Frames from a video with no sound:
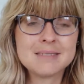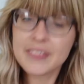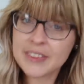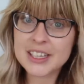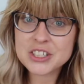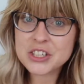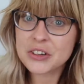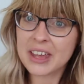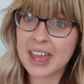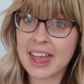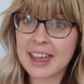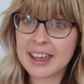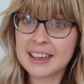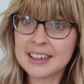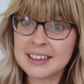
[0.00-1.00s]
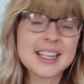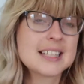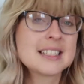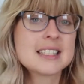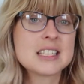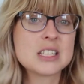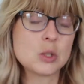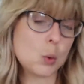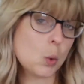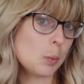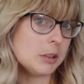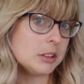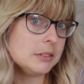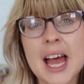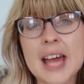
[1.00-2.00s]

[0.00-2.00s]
And that's okay, that's normal,